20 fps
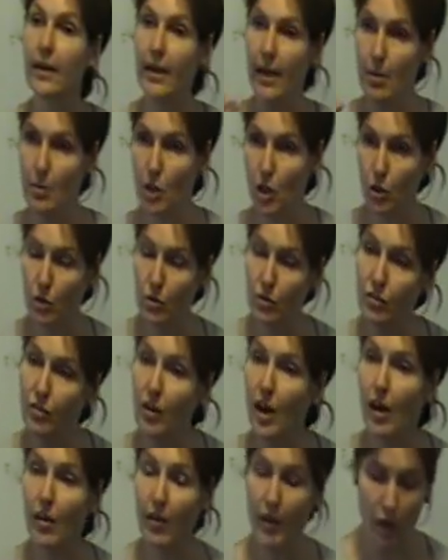chemicals
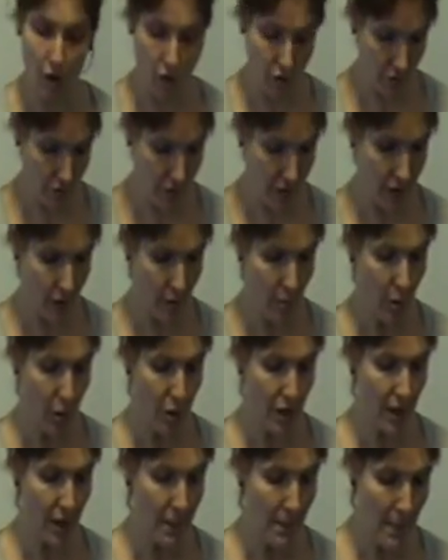firing off in the
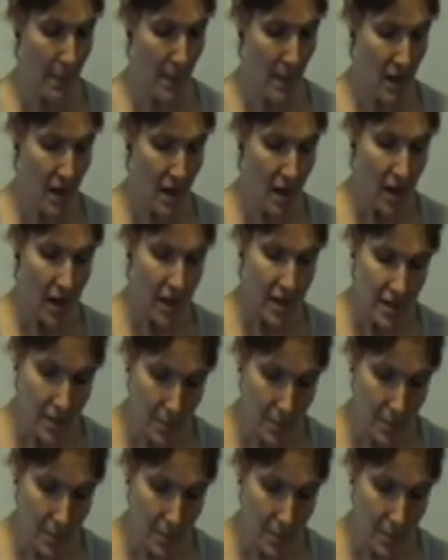body. And